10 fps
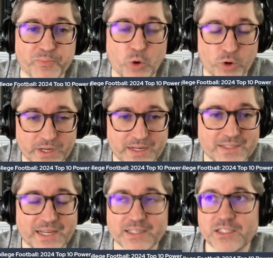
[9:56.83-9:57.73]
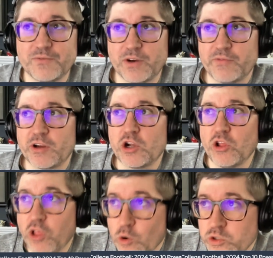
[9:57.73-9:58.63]
Oregon and Texas, very, very
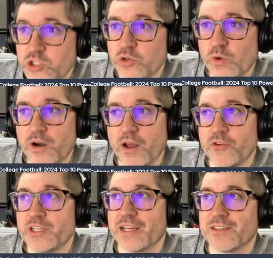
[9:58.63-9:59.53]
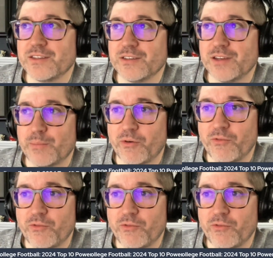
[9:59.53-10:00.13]
close to one another. Texas is number